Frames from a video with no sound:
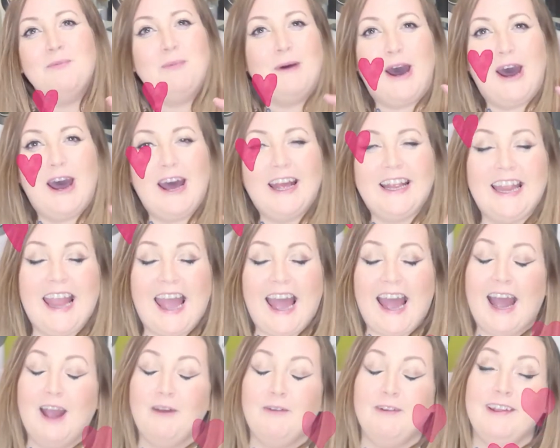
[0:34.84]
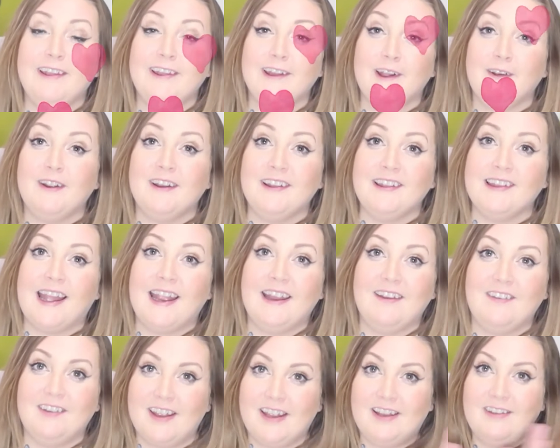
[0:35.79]
but yeah, I was so
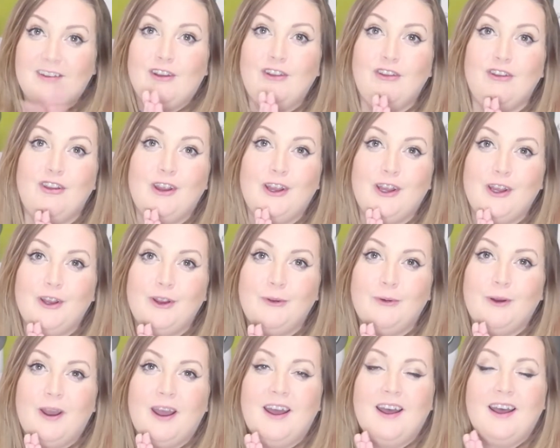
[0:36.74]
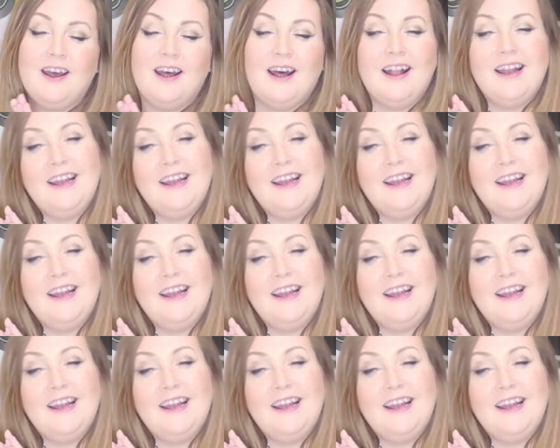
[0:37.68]
excited to uh,